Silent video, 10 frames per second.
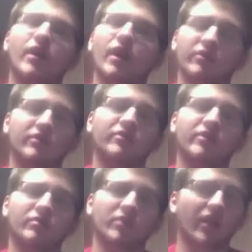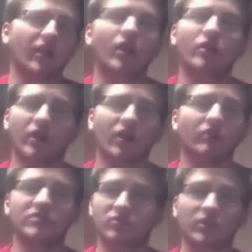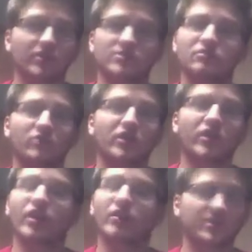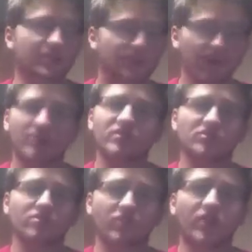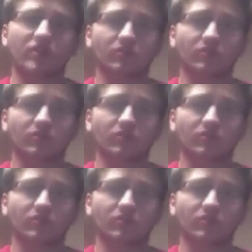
Obviously, I mean, I always want us to win. I always expect us to try and